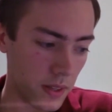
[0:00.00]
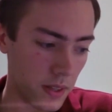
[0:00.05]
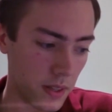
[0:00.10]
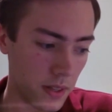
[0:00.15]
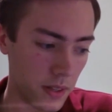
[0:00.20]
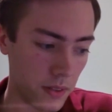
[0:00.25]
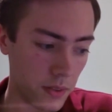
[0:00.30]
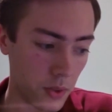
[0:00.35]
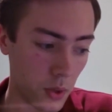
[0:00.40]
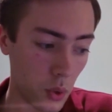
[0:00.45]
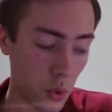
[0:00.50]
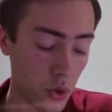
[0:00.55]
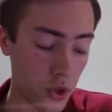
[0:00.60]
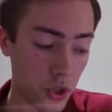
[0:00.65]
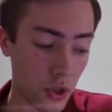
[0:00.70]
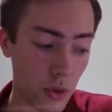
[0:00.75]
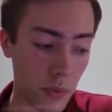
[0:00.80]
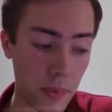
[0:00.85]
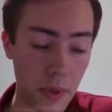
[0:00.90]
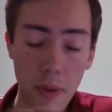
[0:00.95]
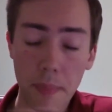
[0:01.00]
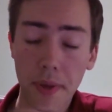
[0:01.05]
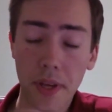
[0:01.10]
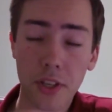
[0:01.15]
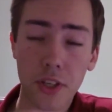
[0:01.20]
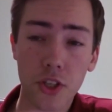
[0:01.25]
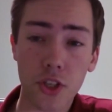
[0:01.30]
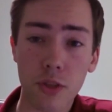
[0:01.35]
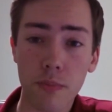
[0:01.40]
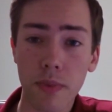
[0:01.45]
Also a bit
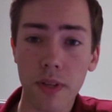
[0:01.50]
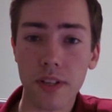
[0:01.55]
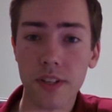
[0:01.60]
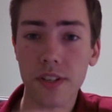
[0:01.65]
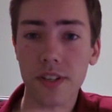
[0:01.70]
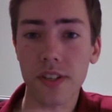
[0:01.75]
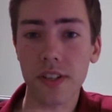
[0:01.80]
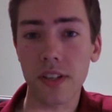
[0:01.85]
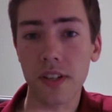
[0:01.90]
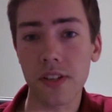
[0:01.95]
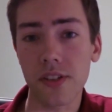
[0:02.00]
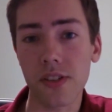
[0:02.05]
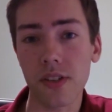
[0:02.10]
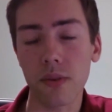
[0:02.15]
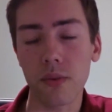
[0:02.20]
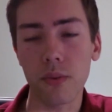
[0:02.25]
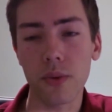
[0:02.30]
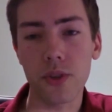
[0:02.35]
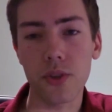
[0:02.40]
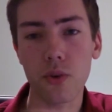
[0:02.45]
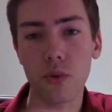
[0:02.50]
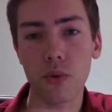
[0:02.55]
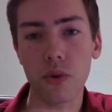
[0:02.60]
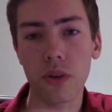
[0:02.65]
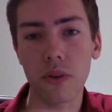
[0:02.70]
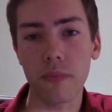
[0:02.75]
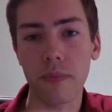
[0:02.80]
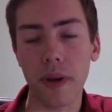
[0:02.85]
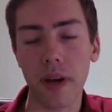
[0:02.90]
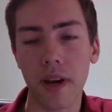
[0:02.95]
about humidity. So we're
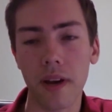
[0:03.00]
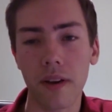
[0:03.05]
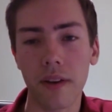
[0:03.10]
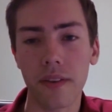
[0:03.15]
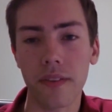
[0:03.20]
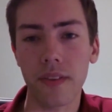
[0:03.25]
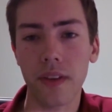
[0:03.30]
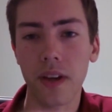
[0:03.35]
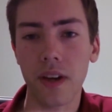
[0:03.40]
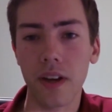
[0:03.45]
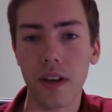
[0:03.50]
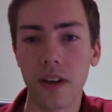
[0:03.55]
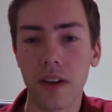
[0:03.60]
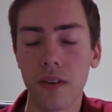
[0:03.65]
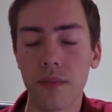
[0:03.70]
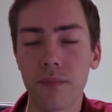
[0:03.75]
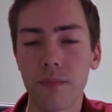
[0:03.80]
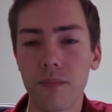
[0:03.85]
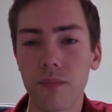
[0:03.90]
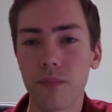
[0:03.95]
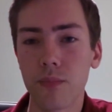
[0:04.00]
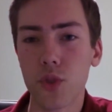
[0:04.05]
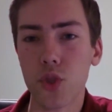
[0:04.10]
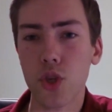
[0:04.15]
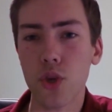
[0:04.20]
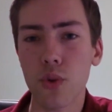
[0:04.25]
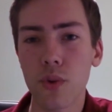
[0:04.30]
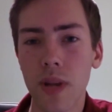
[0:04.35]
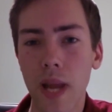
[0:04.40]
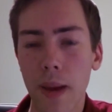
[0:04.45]
talking about
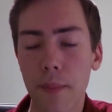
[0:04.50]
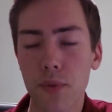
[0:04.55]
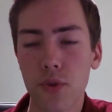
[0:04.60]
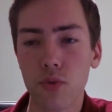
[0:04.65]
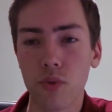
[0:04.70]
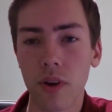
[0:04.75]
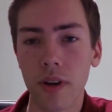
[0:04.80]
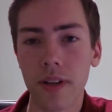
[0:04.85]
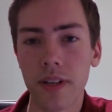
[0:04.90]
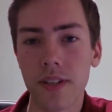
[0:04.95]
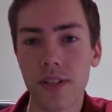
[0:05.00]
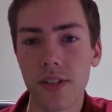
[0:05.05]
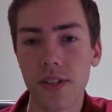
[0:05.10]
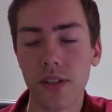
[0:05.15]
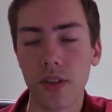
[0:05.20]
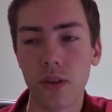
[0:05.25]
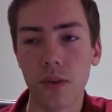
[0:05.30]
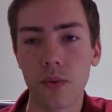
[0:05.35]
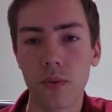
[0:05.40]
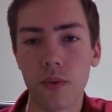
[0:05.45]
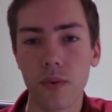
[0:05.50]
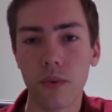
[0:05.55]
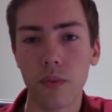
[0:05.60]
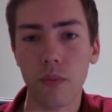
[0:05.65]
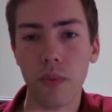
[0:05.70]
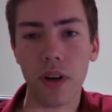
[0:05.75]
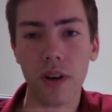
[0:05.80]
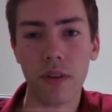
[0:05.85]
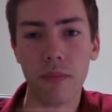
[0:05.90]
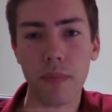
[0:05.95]
two lapse rates. So
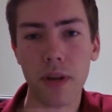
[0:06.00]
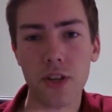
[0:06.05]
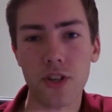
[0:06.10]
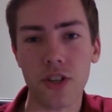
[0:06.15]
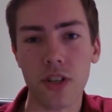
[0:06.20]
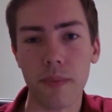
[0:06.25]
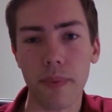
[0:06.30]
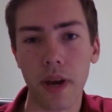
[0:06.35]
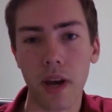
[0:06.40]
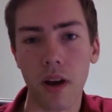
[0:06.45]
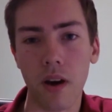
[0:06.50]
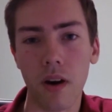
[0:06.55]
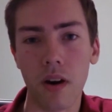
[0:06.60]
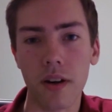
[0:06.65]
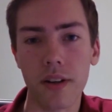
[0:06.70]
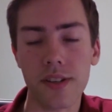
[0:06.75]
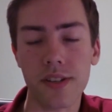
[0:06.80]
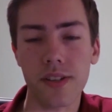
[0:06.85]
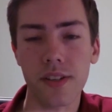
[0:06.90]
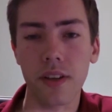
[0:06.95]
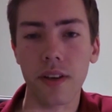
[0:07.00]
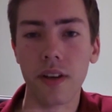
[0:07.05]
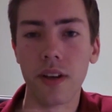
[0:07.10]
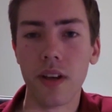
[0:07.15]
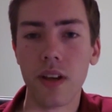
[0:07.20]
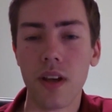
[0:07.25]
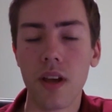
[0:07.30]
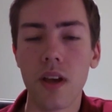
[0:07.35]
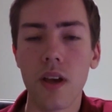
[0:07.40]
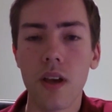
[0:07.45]
when I mentioned about
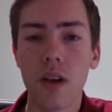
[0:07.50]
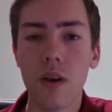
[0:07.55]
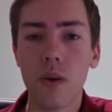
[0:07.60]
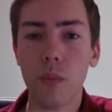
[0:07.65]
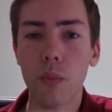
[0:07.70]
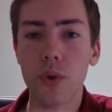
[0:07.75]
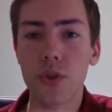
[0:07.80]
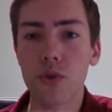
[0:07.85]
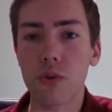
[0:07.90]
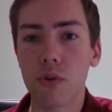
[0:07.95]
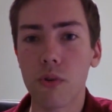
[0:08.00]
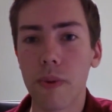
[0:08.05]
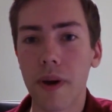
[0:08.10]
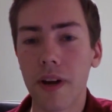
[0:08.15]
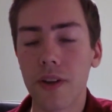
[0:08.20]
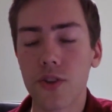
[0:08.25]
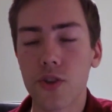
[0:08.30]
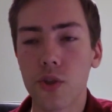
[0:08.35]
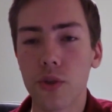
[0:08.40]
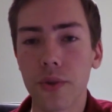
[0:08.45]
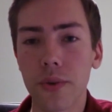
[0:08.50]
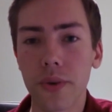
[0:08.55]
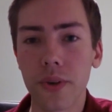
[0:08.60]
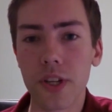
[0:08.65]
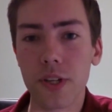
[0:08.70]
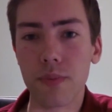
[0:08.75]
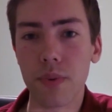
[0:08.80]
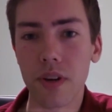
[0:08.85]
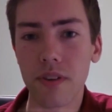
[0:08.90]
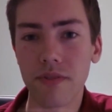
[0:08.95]
ISA, we talk about 2
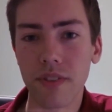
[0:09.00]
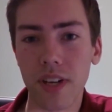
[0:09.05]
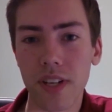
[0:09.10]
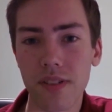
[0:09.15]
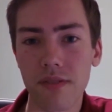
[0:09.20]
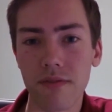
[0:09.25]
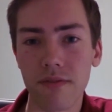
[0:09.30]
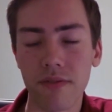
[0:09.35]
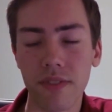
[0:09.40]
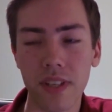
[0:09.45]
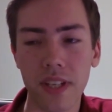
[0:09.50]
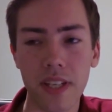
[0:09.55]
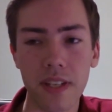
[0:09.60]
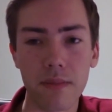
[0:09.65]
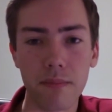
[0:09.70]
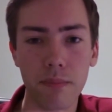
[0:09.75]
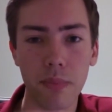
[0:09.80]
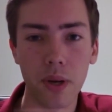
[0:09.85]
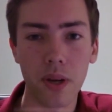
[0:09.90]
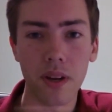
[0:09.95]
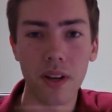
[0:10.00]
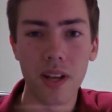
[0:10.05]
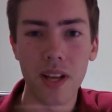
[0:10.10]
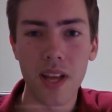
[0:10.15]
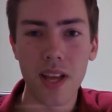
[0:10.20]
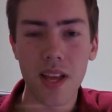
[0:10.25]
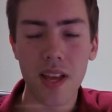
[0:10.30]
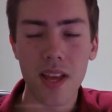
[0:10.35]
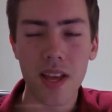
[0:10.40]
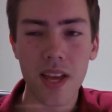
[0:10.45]
degrees per 1,000 feet. But
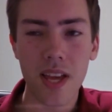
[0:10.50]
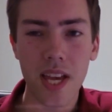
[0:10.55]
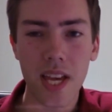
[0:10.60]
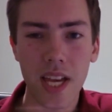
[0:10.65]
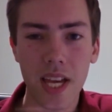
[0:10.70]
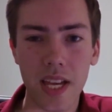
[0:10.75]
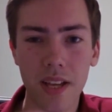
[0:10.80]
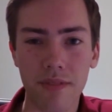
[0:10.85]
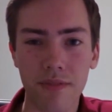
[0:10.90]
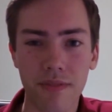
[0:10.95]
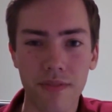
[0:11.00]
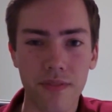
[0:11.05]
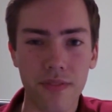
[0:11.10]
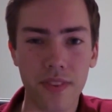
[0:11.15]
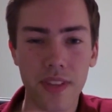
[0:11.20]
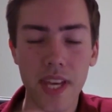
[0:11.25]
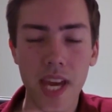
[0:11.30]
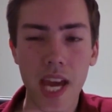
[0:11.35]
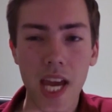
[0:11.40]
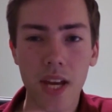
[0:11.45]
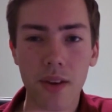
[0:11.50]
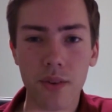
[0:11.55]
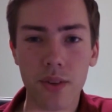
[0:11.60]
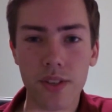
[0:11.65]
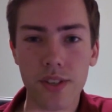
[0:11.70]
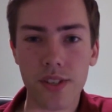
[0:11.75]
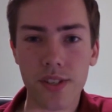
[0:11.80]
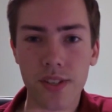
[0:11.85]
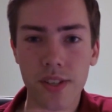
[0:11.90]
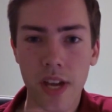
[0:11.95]
if the
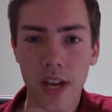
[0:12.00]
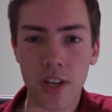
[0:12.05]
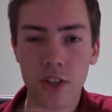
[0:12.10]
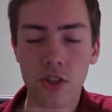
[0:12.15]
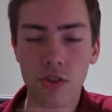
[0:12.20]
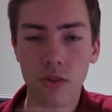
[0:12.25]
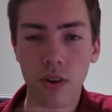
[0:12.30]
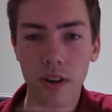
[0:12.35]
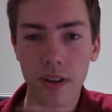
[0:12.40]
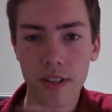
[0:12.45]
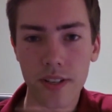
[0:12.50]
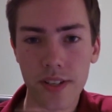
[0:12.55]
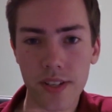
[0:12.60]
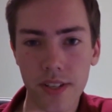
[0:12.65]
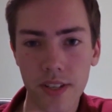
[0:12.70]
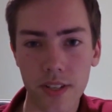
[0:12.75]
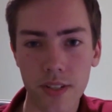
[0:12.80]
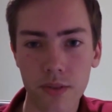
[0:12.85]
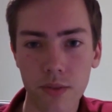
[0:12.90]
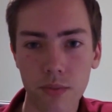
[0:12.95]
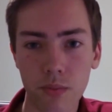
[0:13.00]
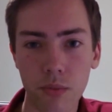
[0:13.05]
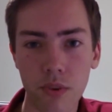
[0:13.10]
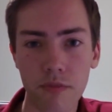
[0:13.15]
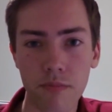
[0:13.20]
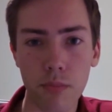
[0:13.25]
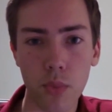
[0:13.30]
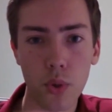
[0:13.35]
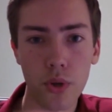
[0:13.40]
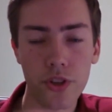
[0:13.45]
air is saturated
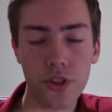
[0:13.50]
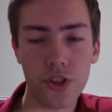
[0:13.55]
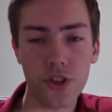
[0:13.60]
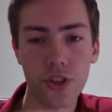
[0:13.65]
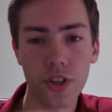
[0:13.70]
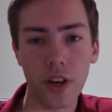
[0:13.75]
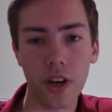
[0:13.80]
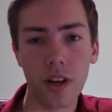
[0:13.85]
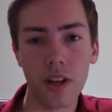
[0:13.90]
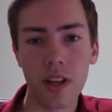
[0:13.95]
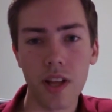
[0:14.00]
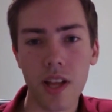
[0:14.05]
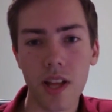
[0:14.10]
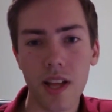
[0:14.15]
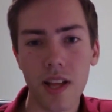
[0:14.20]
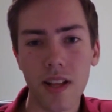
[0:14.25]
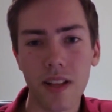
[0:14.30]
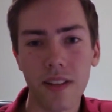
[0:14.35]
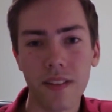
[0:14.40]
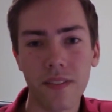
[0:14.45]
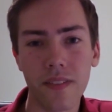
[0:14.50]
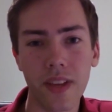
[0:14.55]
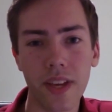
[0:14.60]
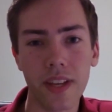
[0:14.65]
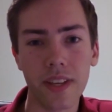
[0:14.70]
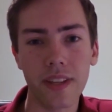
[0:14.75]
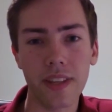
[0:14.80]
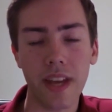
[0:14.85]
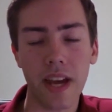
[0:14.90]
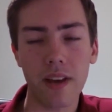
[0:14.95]
with moisture,
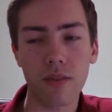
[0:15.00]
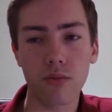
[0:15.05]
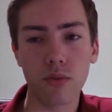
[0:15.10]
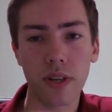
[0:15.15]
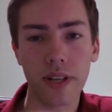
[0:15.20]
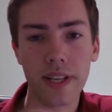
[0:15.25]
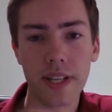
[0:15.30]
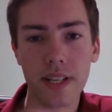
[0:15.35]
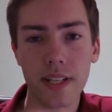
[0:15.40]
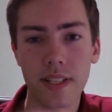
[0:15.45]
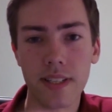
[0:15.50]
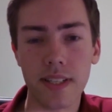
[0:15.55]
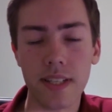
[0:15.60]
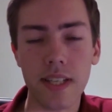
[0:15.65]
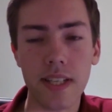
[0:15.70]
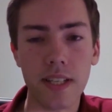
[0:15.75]
then that rate